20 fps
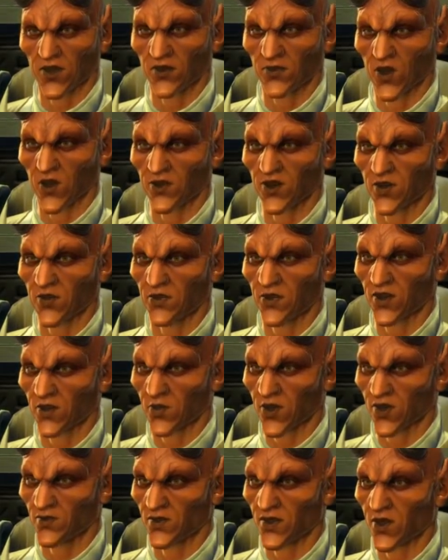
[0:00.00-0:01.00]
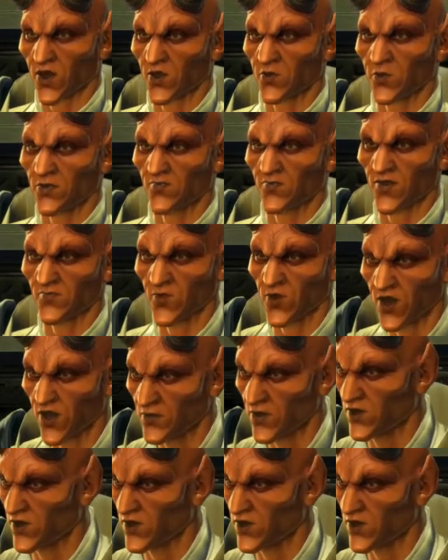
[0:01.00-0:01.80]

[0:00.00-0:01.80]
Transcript: I don't think Tyresius would have ever